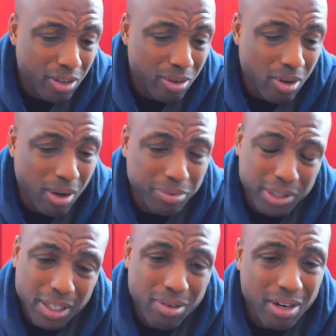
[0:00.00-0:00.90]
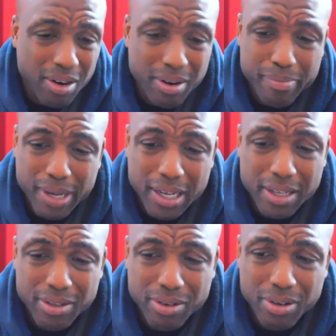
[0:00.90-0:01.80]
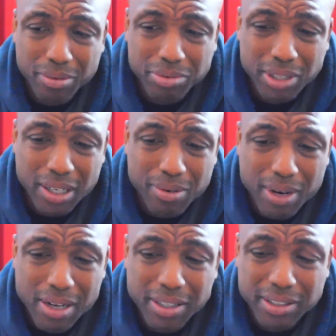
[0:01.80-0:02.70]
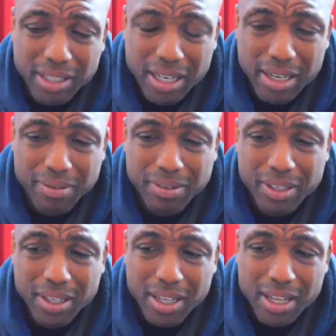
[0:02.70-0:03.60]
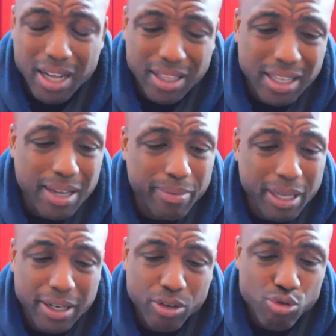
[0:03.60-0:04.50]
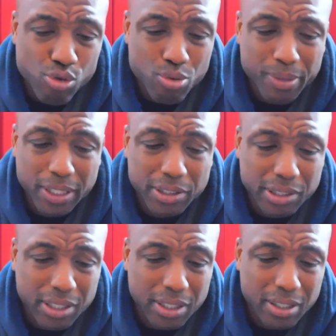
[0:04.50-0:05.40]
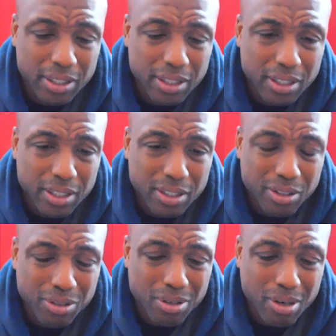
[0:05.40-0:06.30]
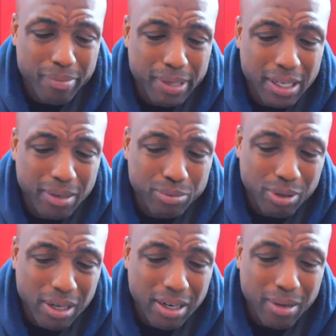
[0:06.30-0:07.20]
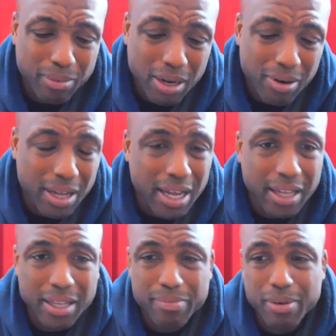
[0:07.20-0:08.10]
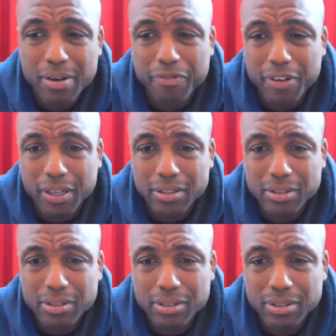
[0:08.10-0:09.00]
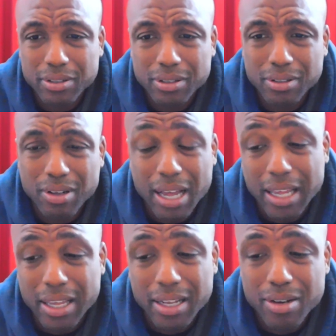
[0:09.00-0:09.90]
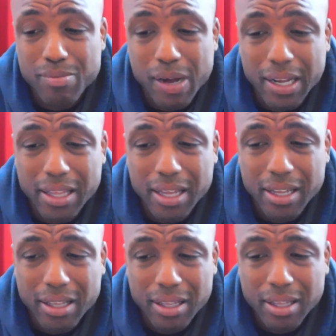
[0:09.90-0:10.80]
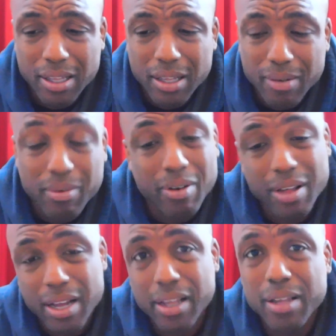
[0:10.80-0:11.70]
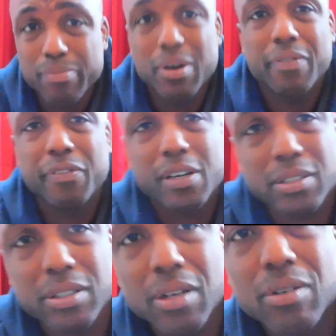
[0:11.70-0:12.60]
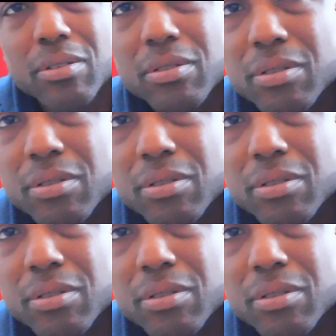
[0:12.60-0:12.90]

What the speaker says: you know, I'm still learning, man. You know what I'm saying? Around this time, I think I'm getting the grooming and shit. You know what I mean? I'm learning how to hit motherfuckers. You know, I ain't hit nobody yet. I'm learning how to hit motherfuckers though.